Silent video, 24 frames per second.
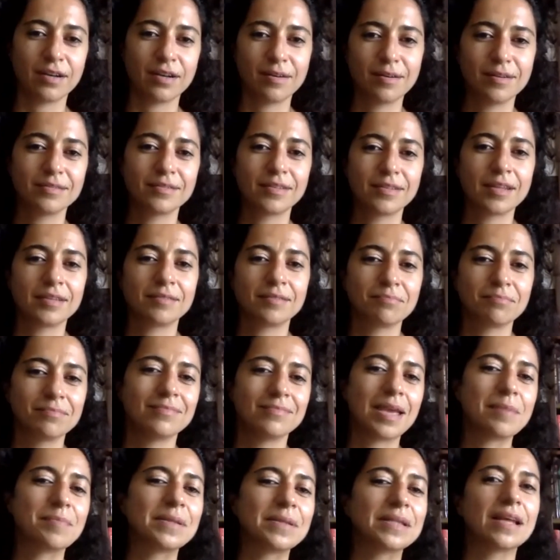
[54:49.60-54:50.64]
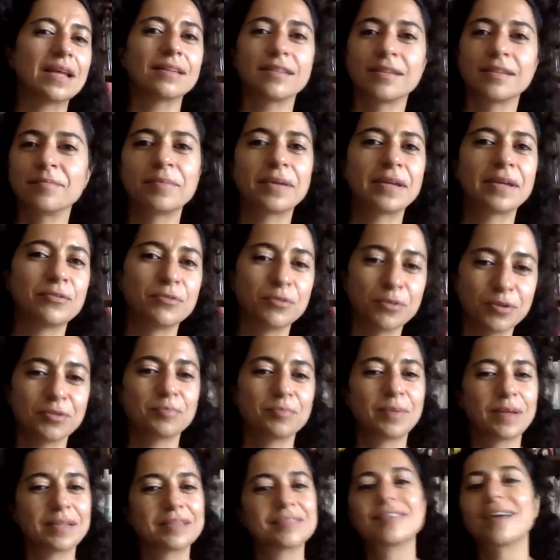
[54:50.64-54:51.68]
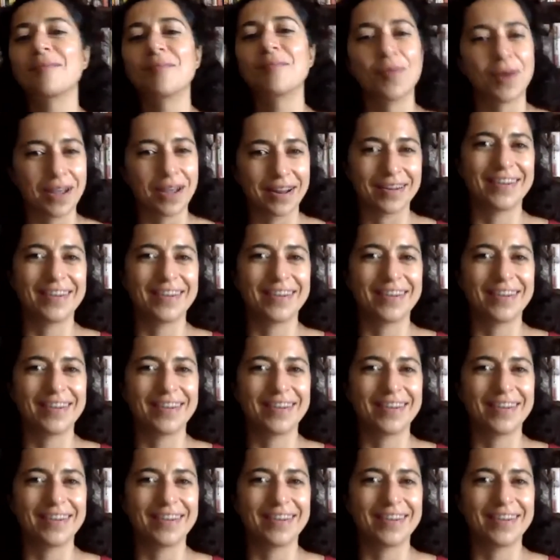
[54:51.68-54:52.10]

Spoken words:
maybe not in Beirut, but somewhere.